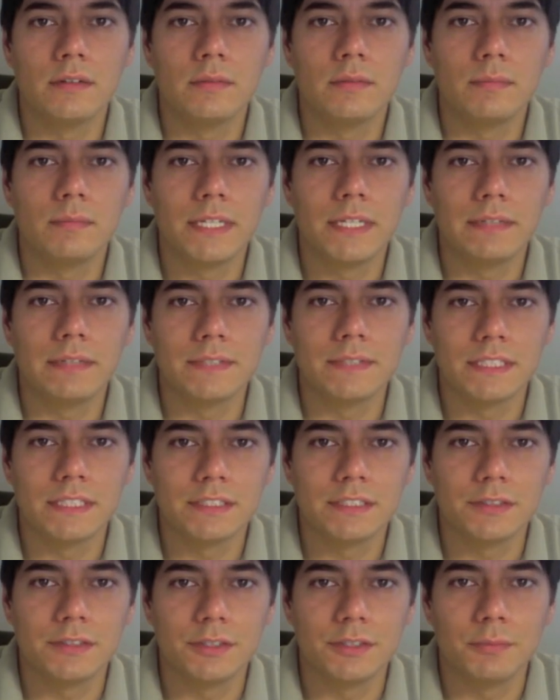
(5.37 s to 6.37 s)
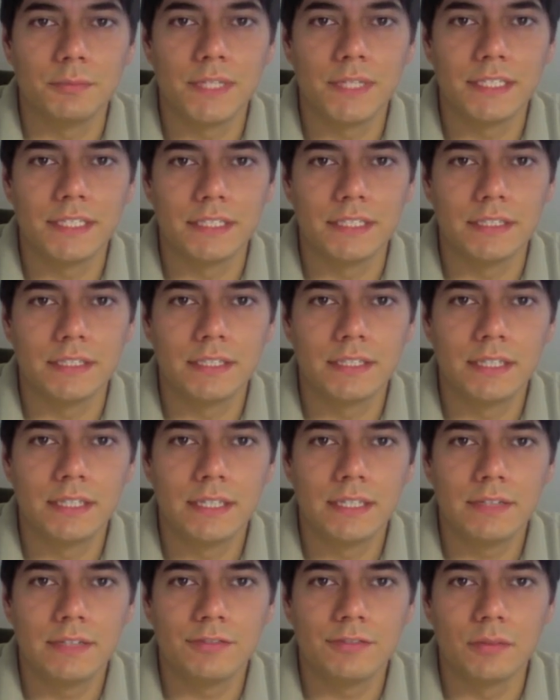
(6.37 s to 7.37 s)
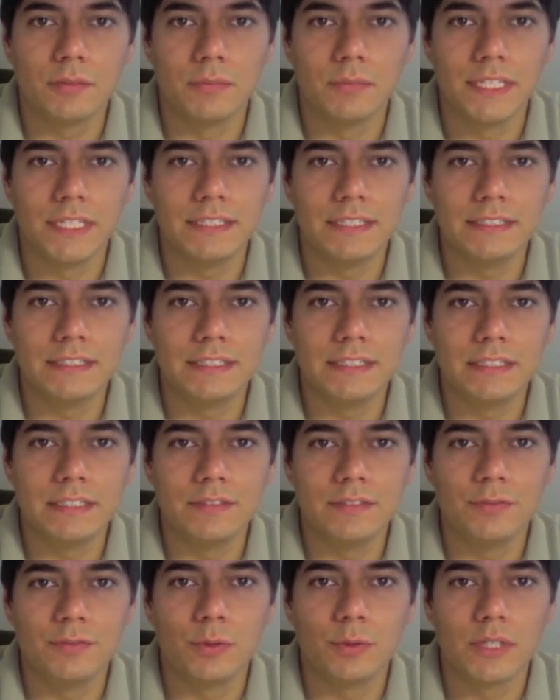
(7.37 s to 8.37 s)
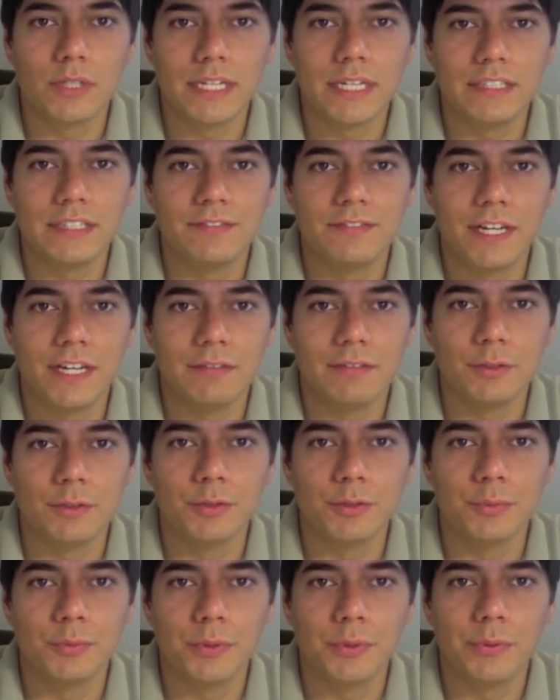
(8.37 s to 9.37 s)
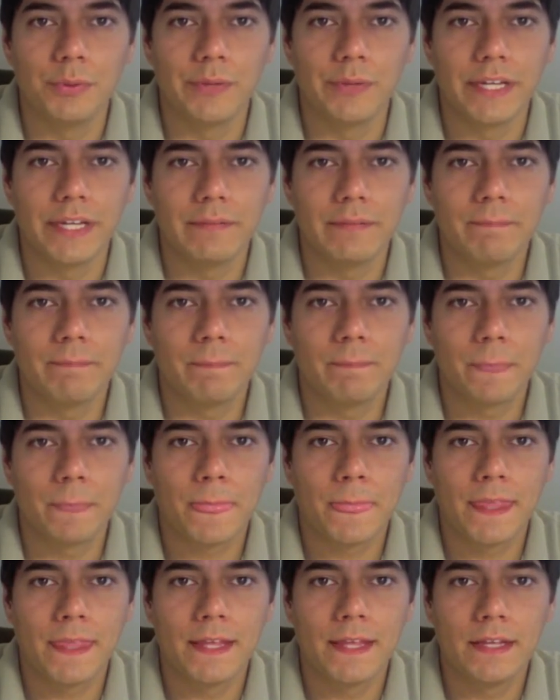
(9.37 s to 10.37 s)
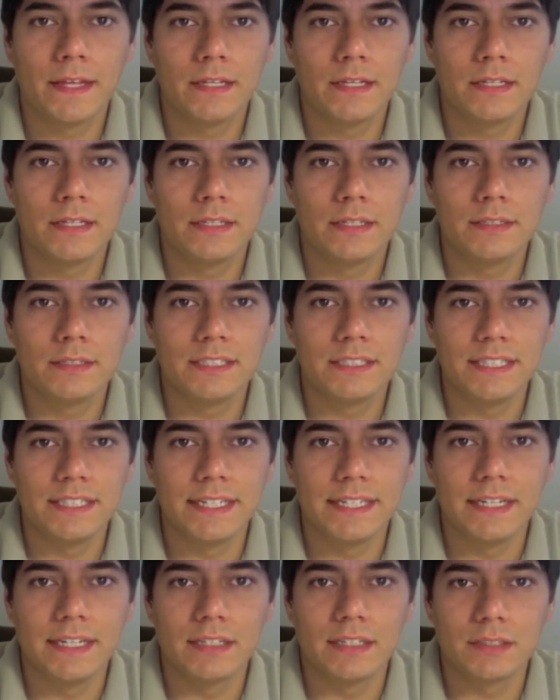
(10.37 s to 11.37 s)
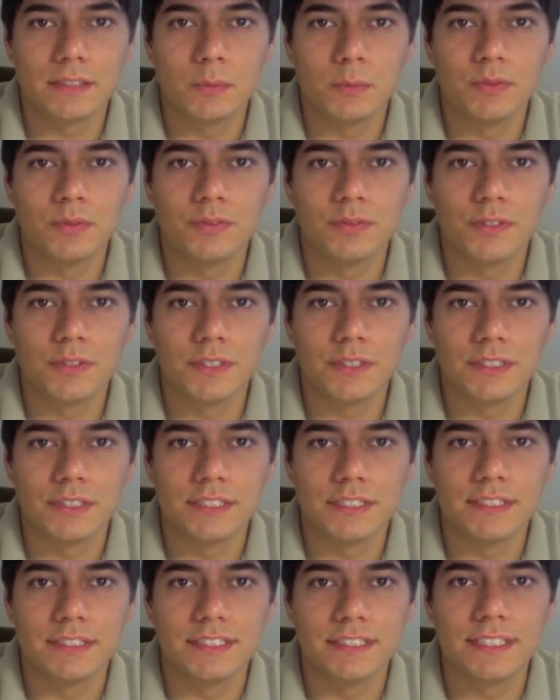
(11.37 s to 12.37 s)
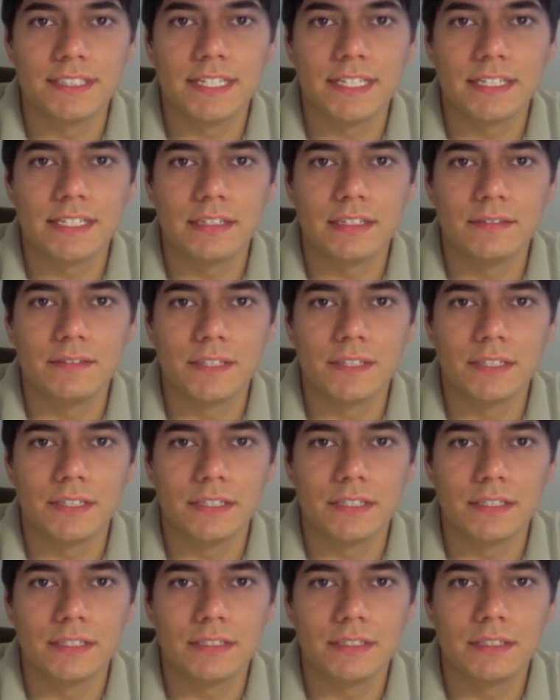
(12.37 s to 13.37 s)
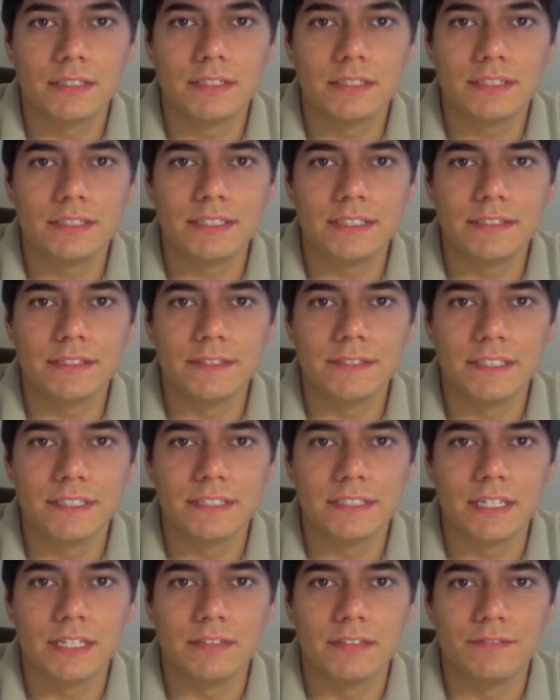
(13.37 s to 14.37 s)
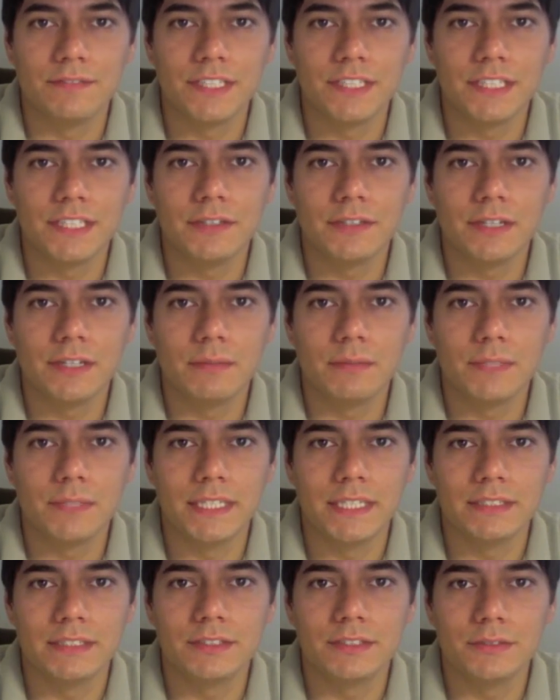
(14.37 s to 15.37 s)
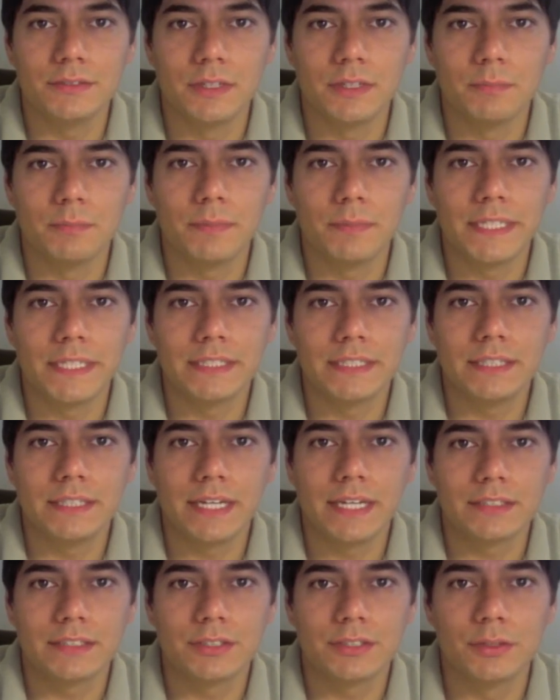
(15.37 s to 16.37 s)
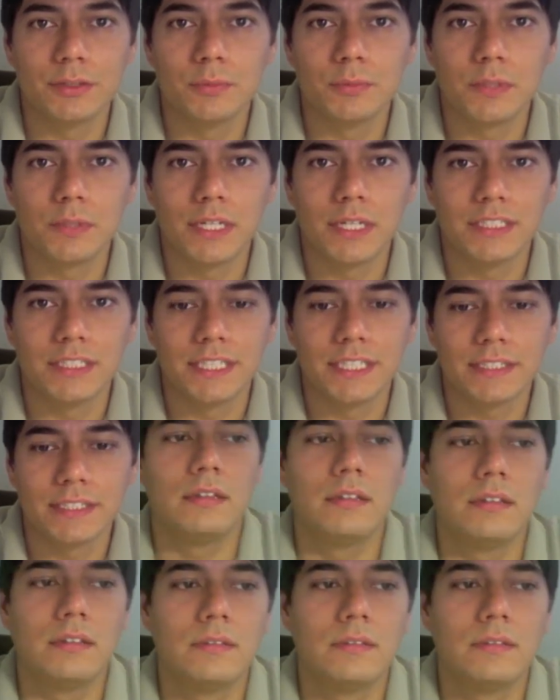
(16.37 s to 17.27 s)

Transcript: my name is Antonio Pena from ECE 495 Group 3. Today, October 1st, is the second of our series on video updates to our Update2 project.